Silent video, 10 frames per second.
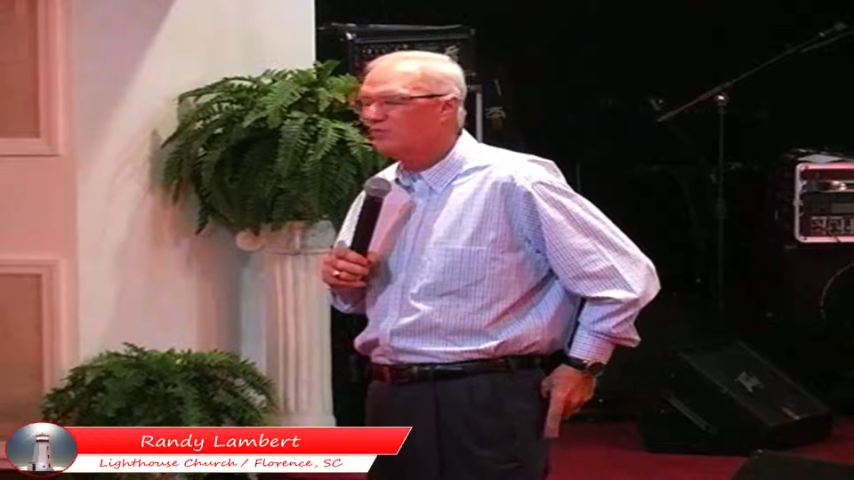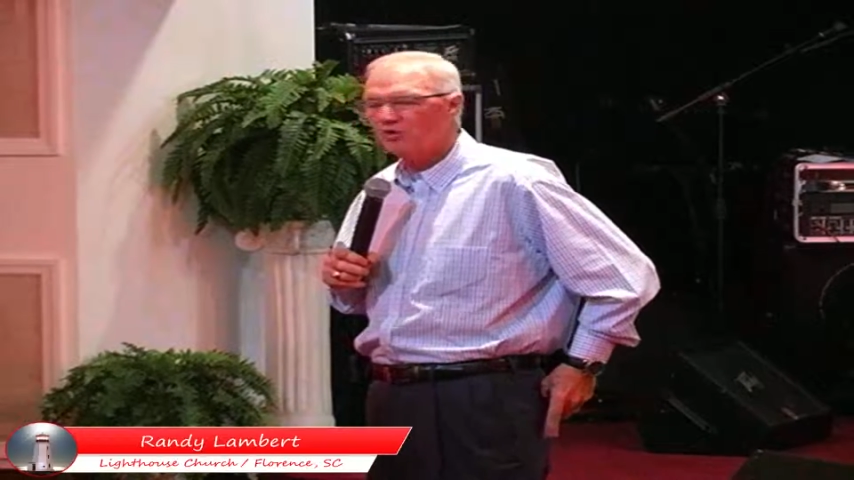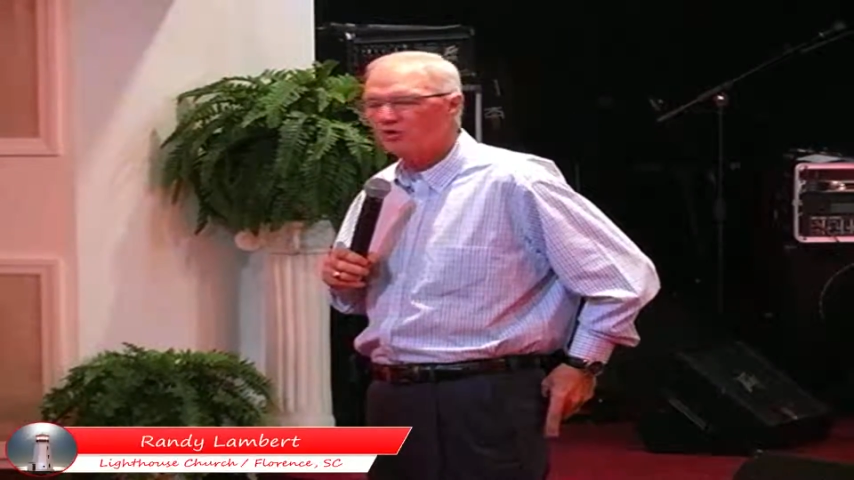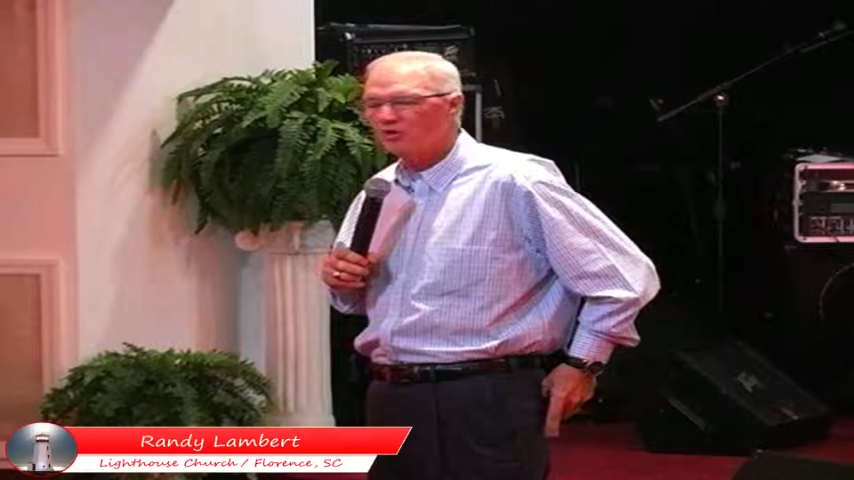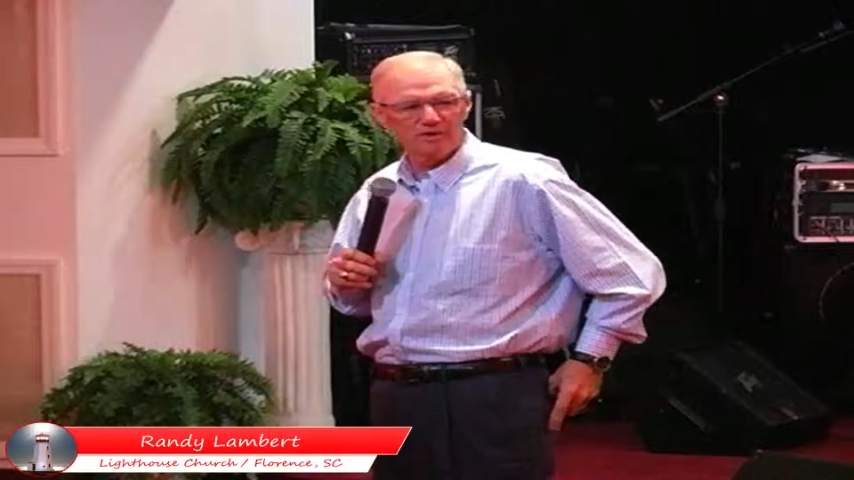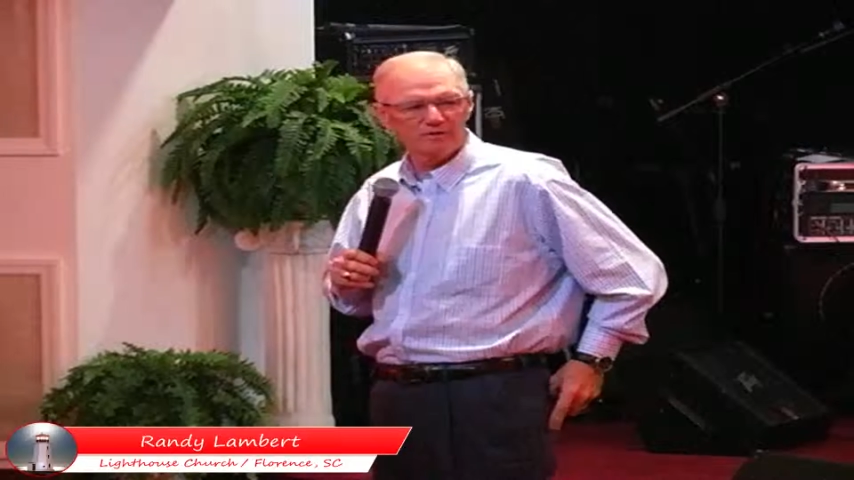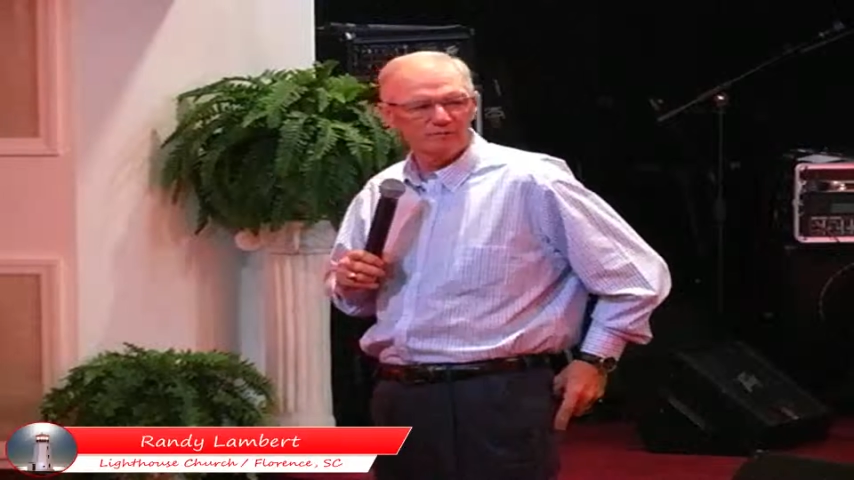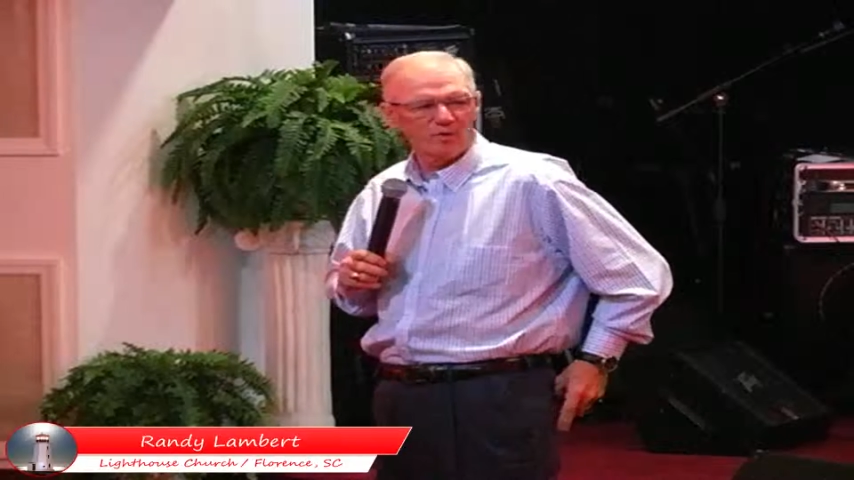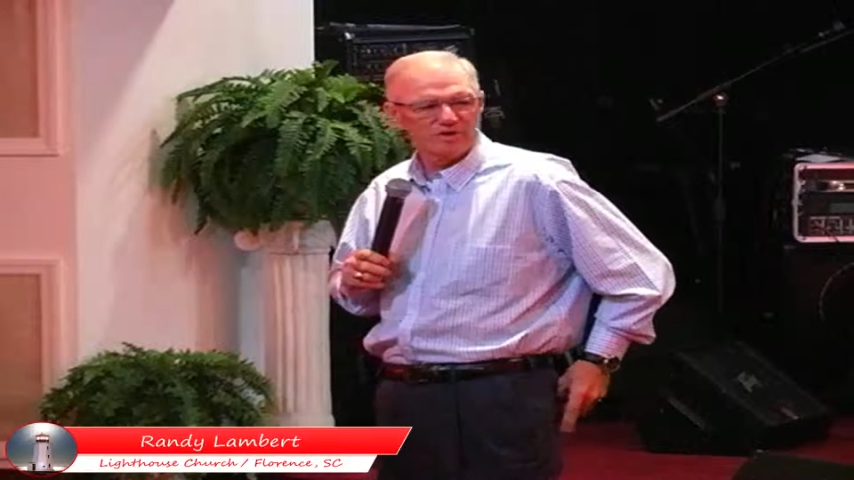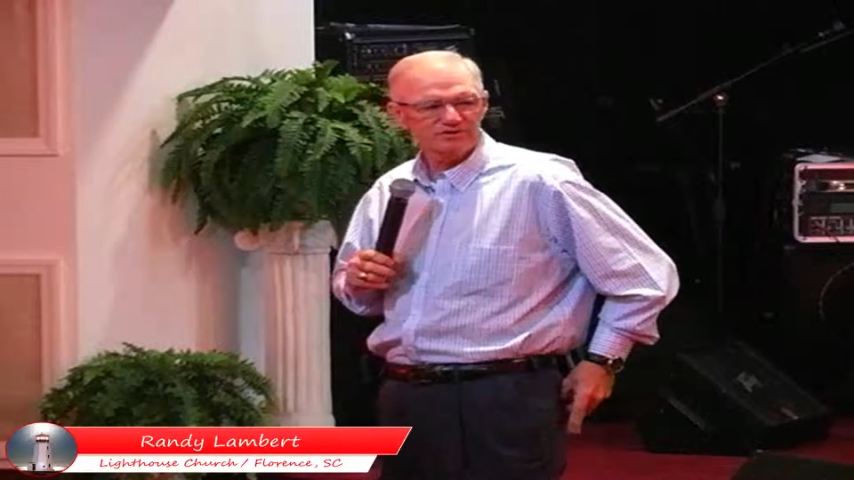want me to go
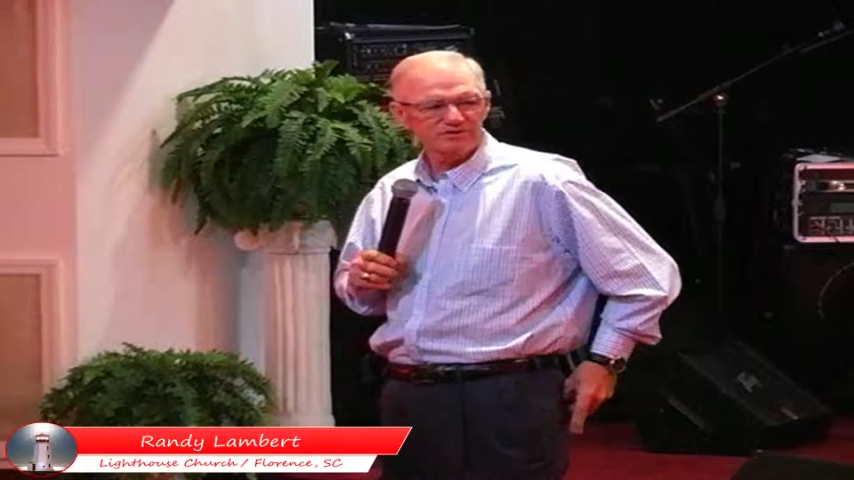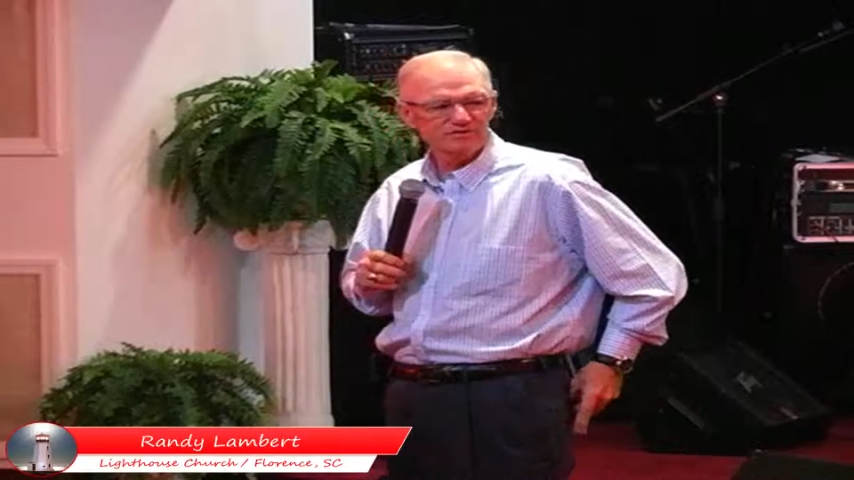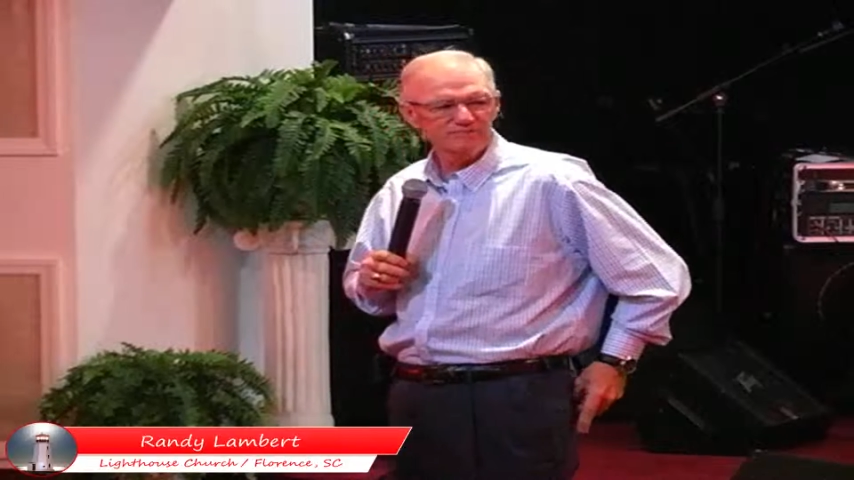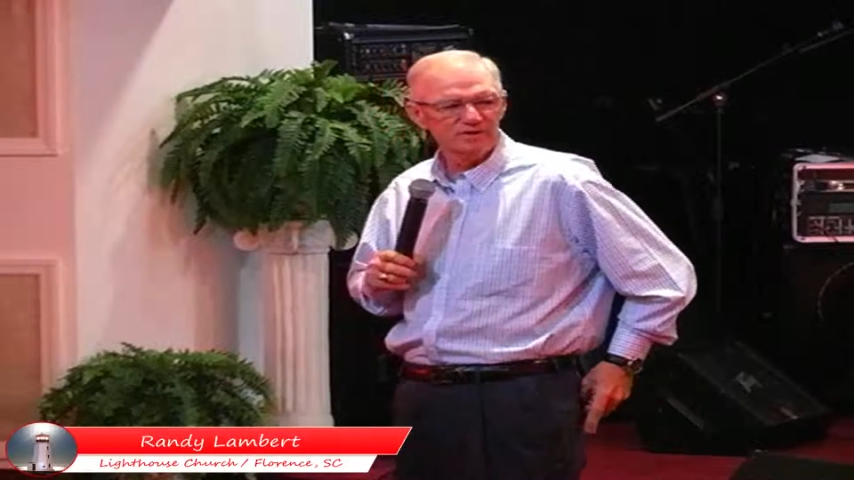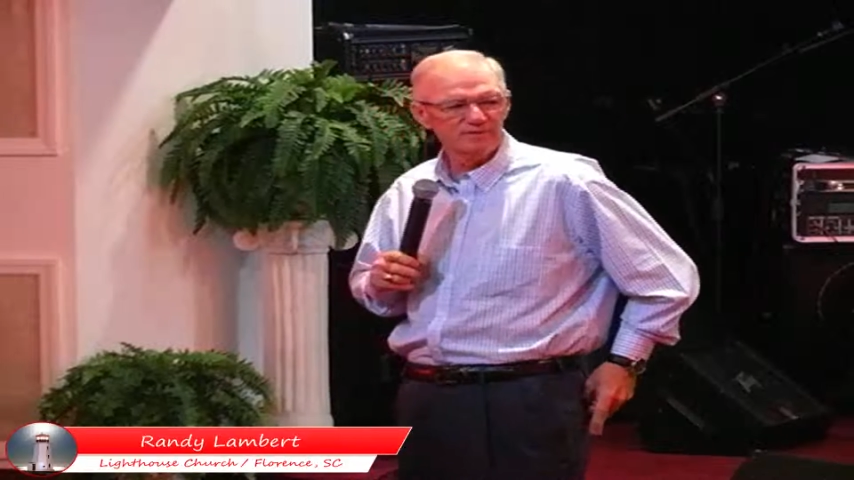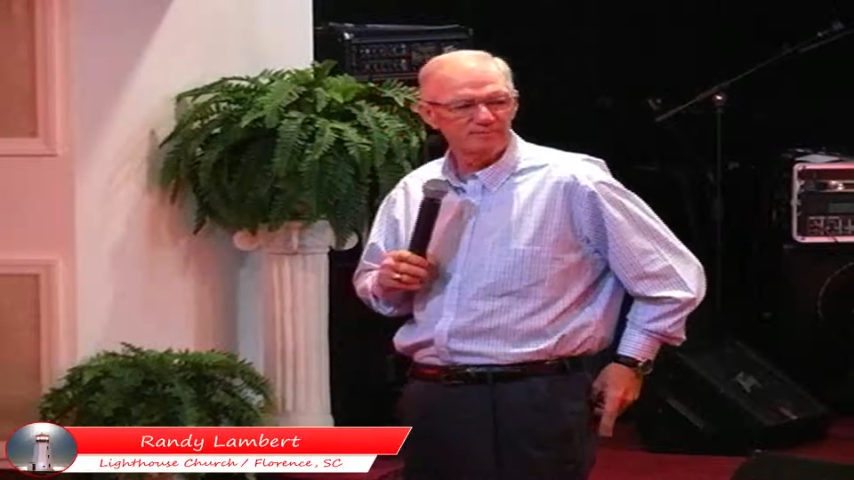wash these mud